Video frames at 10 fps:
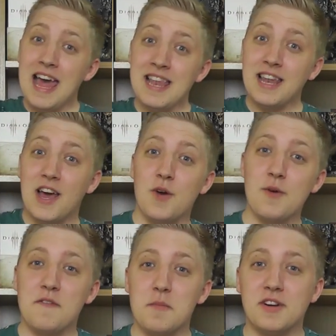Hello
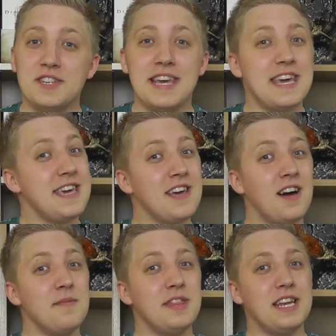everybody,
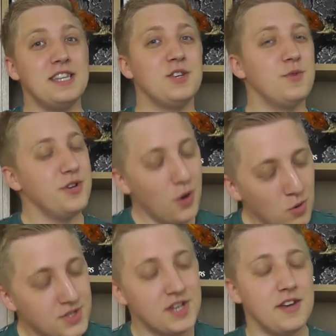I'm in the Littlewood,
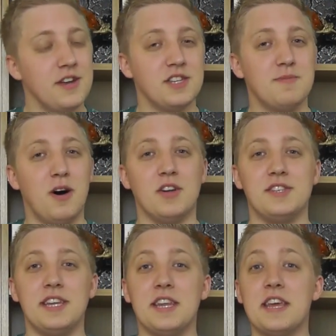also known as
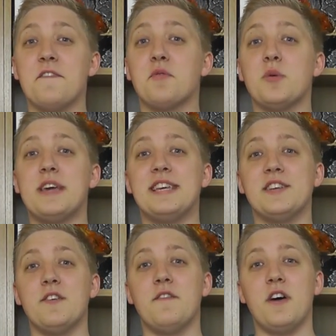Martin, and E3 week is
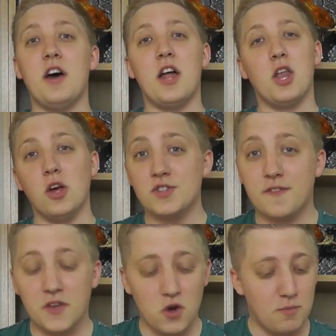over and lots
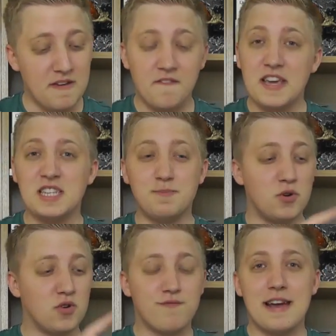of you on my
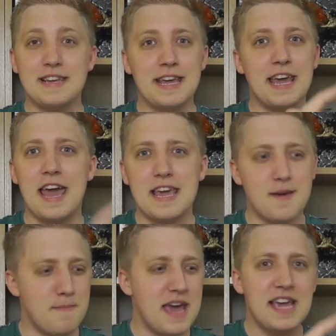Facebook, Reddit,
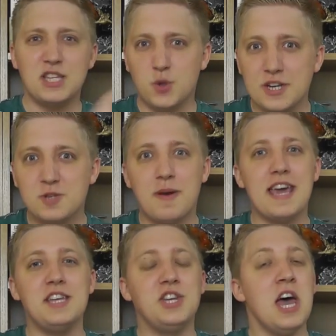AMA, Twitch
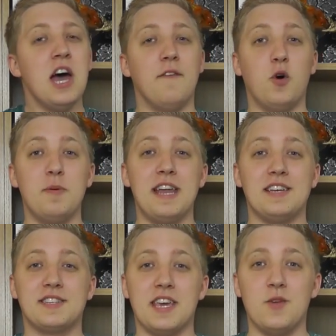page have all been
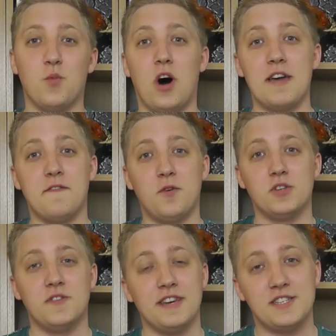asking what I
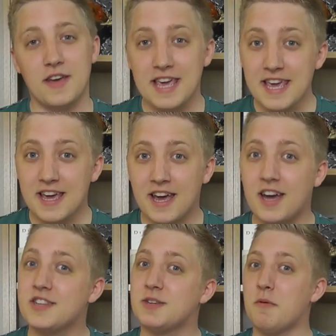thought of it, so here
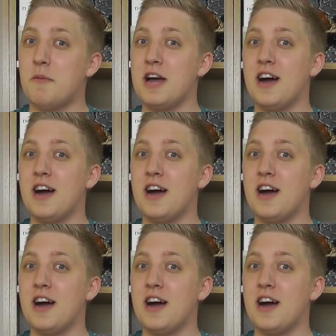are some of my